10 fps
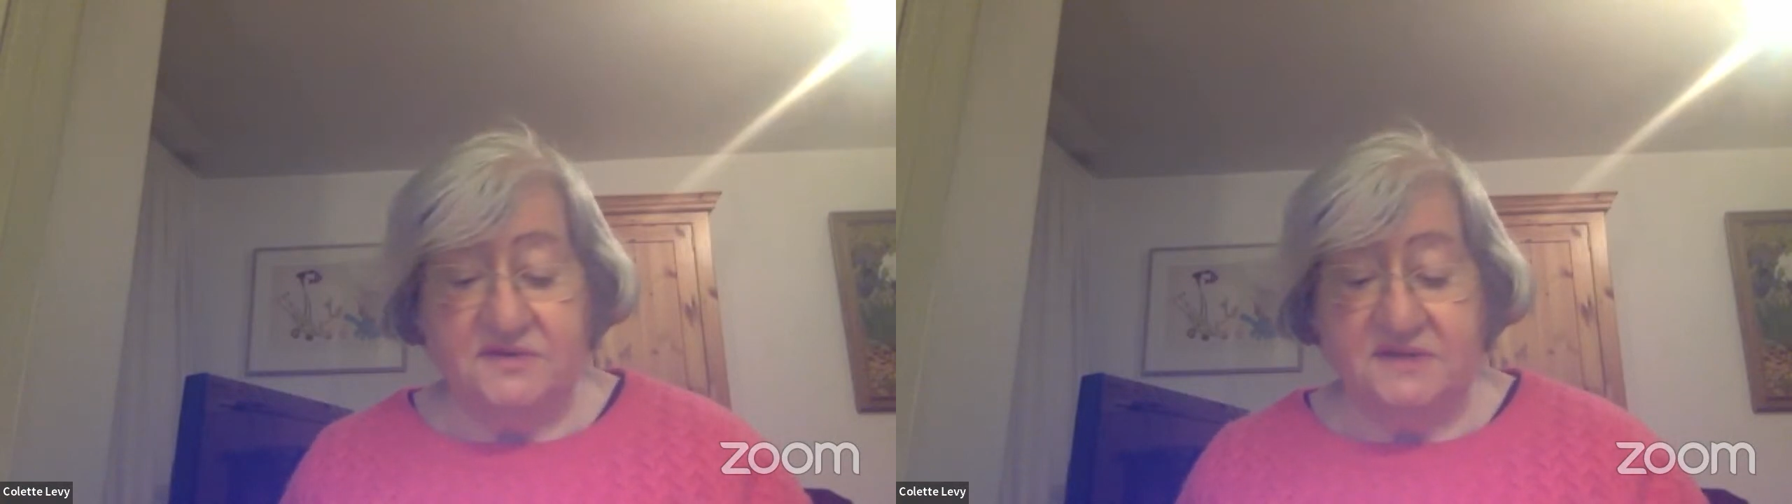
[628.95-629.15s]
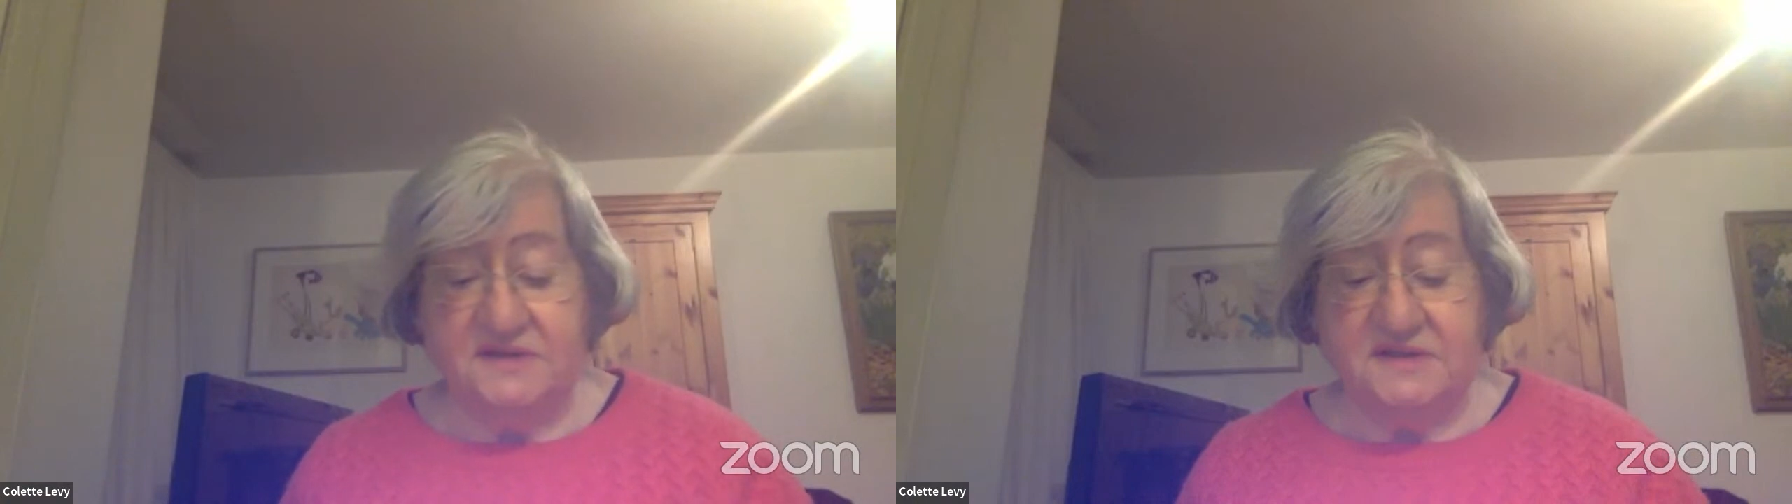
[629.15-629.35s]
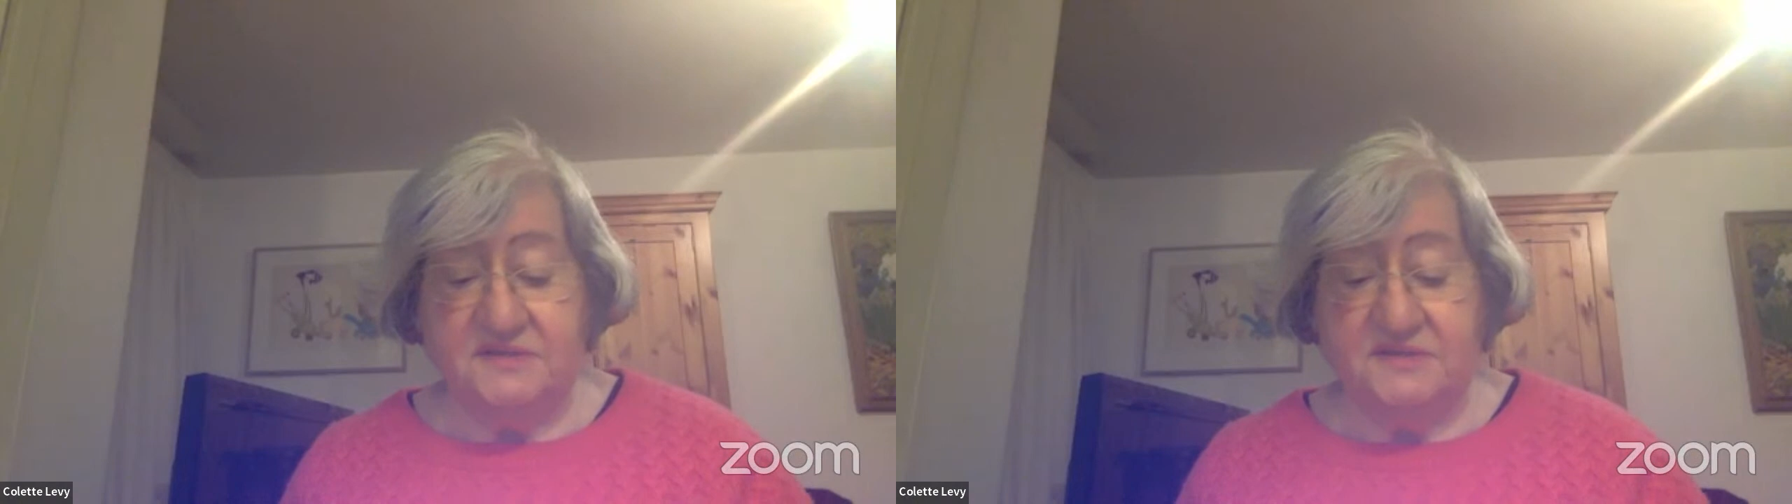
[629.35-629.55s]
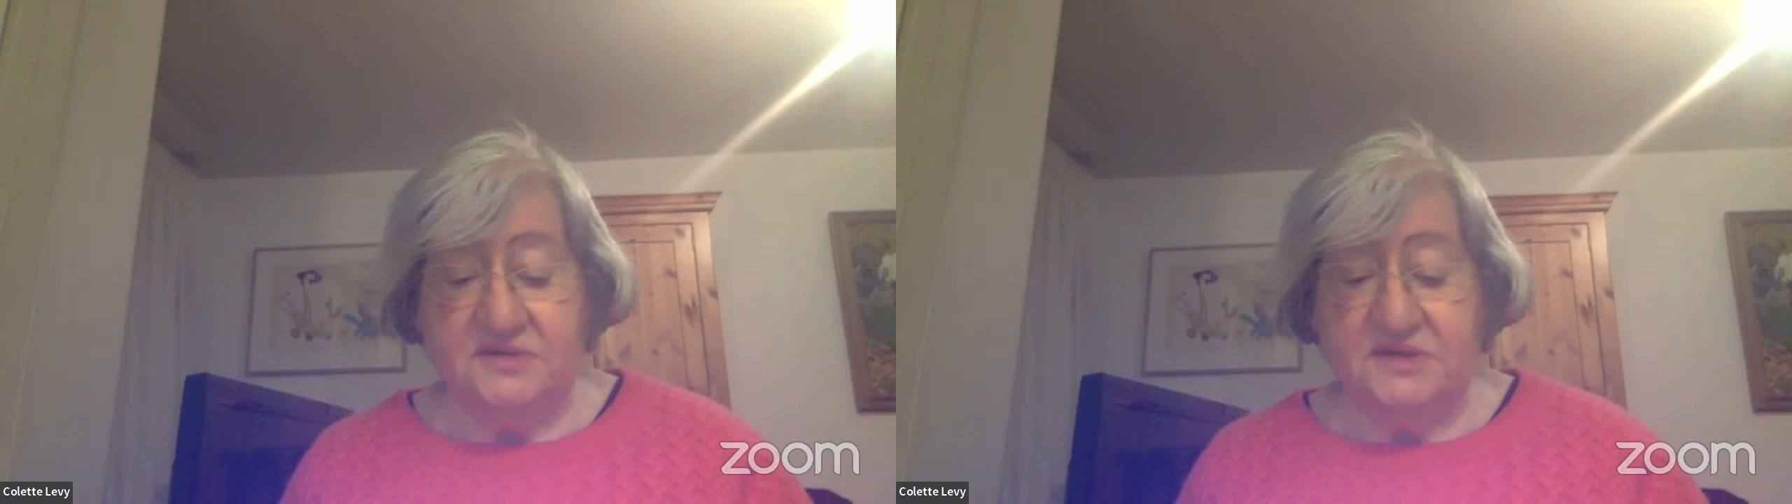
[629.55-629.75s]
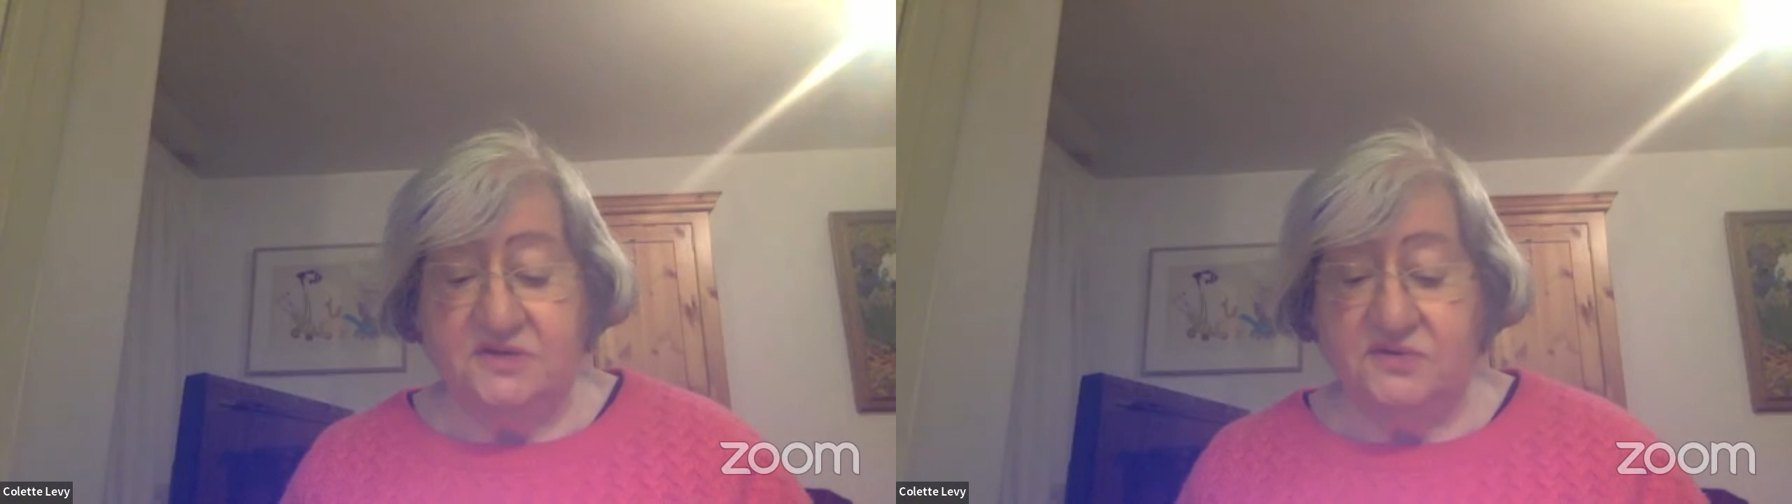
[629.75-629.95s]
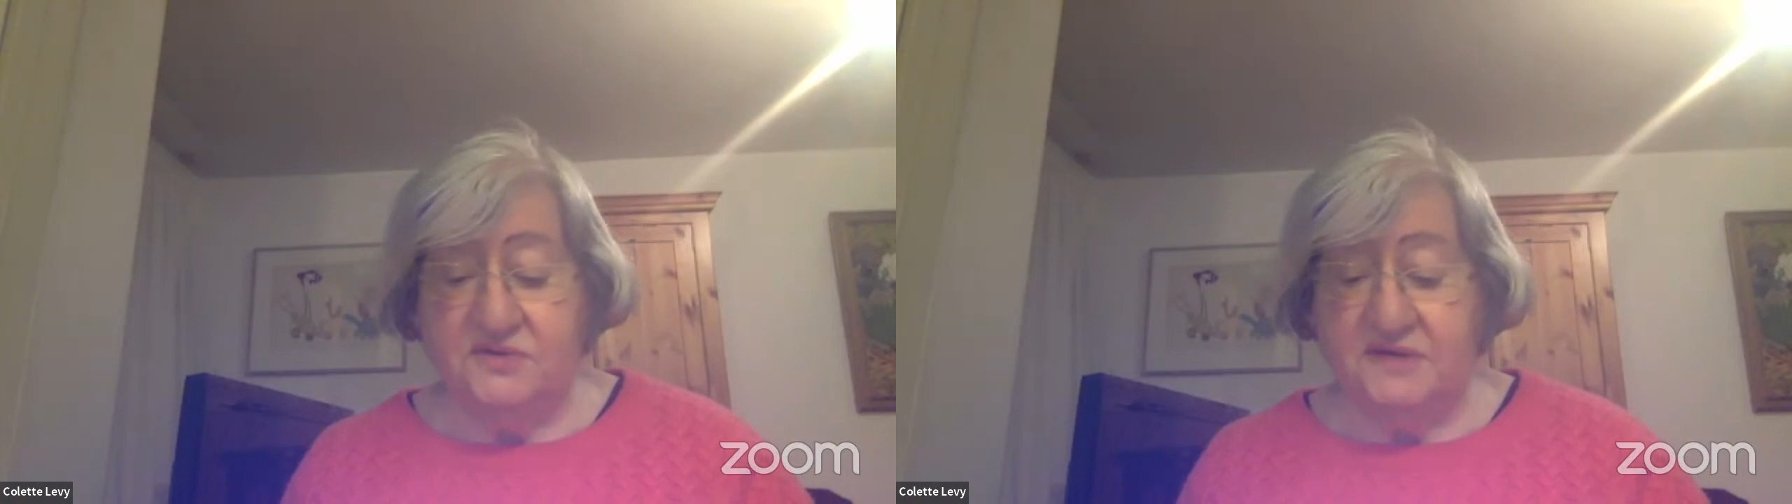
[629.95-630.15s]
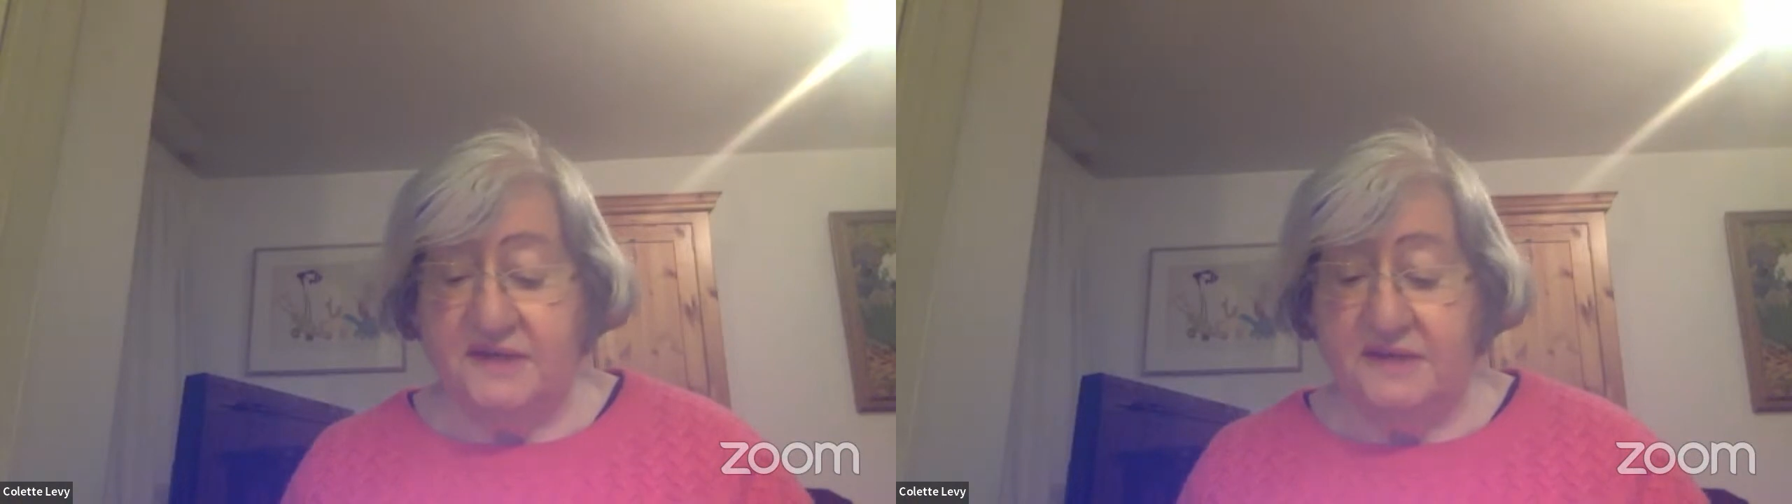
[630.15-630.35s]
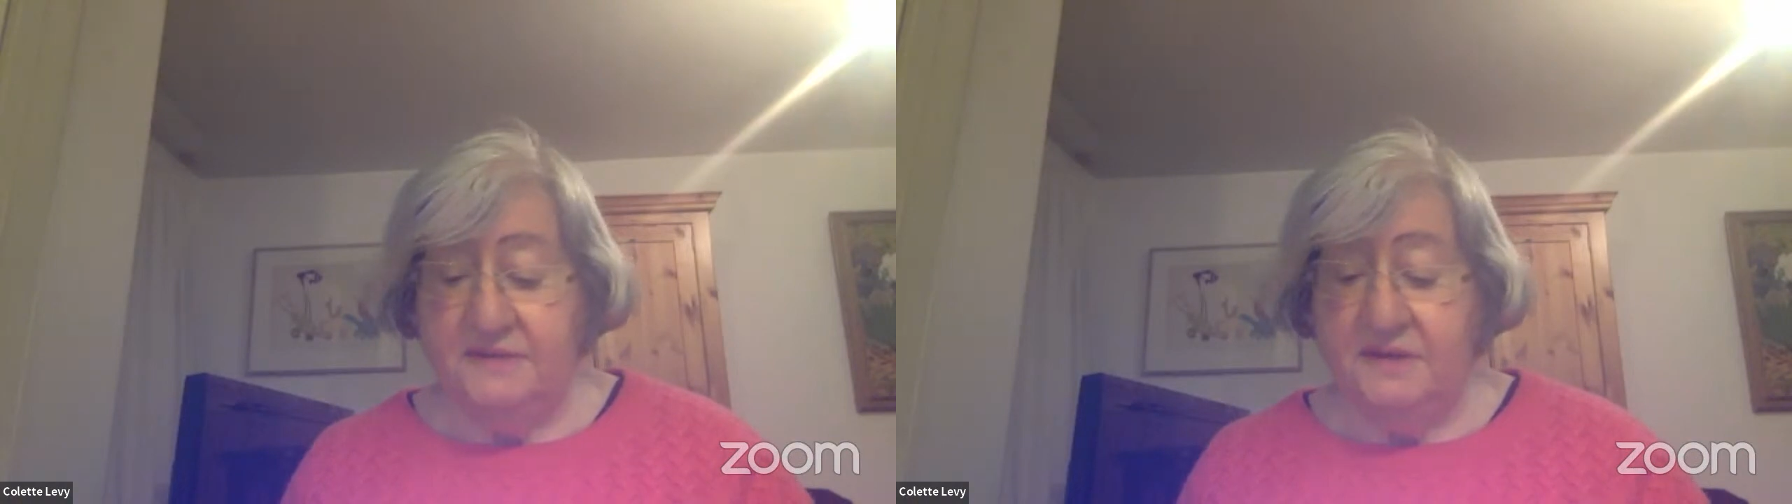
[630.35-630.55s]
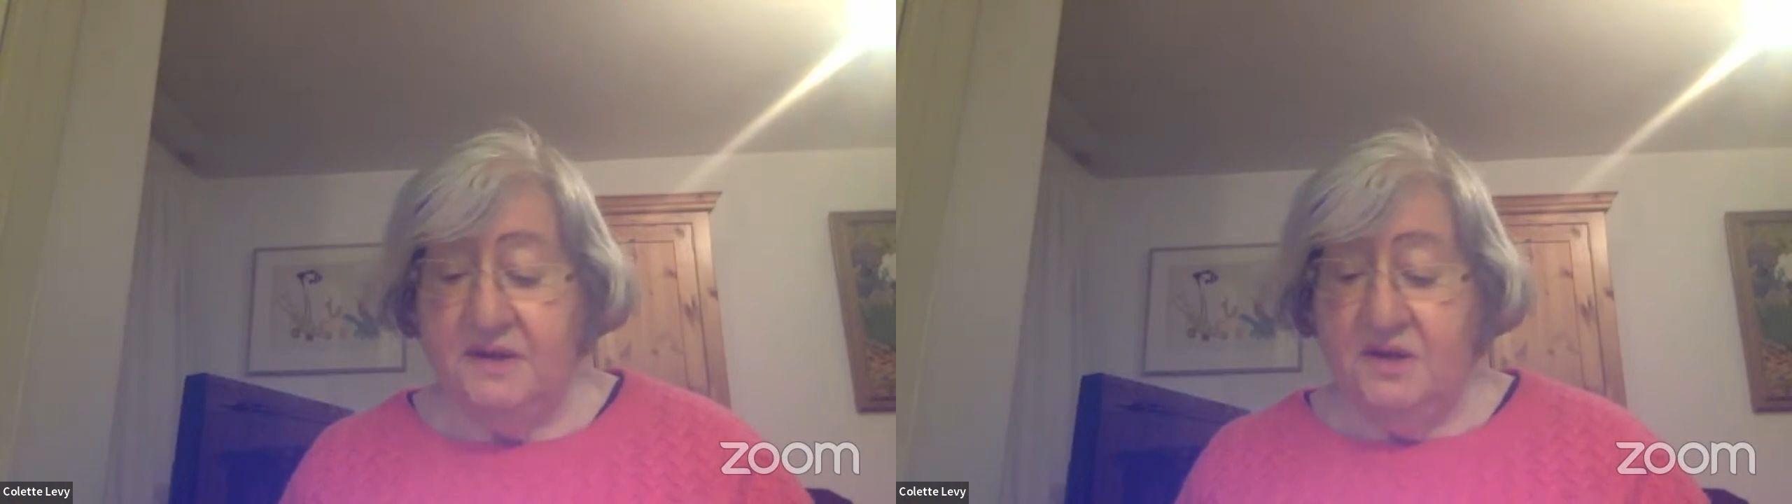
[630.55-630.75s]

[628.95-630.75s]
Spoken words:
testimony to a time